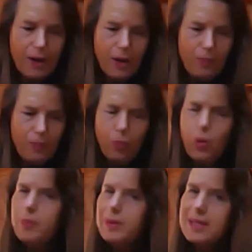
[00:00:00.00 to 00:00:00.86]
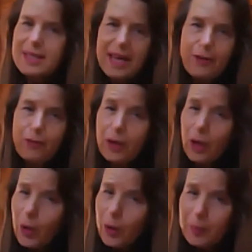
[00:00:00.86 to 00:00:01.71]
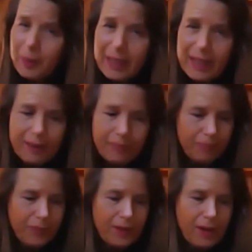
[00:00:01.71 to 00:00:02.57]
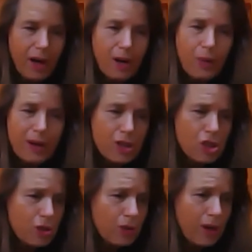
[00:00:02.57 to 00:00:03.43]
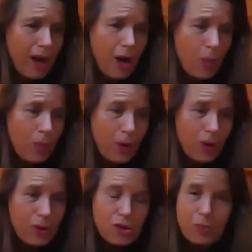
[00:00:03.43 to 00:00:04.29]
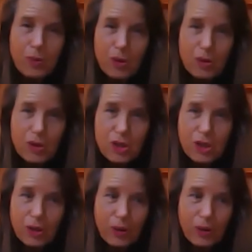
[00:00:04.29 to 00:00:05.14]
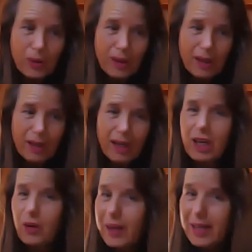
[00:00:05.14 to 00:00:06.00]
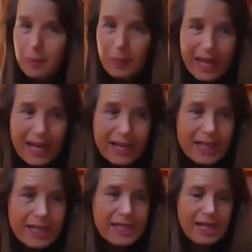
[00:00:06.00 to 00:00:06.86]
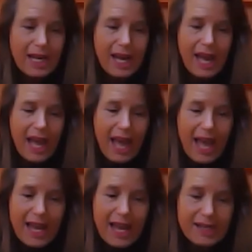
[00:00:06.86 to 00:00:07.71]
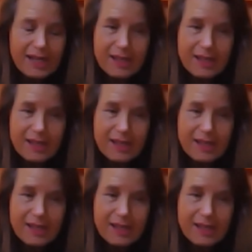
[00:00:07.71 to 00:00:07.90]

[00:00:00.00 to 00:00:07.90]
women safer globally. I want to help contribute to a greener planet. And,